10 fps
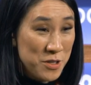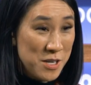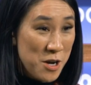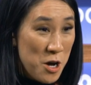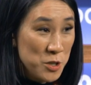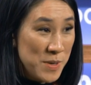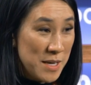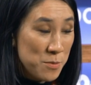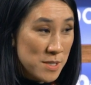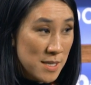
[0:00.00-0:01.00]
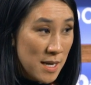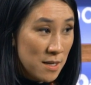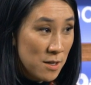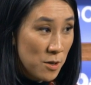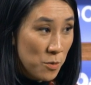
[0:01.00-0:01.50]
literally called me and was like,
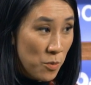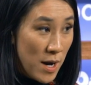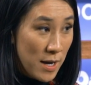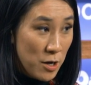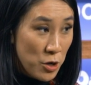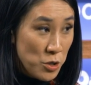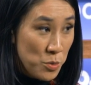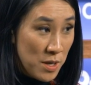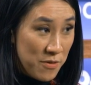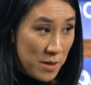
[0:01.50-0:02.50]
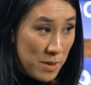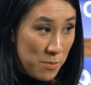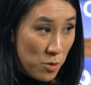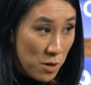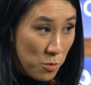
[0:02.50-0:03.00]
why are you giving
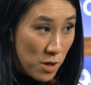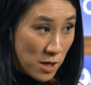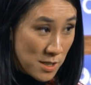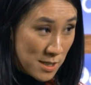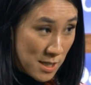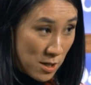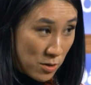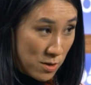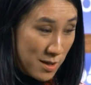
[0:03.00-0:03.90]
me more work to do?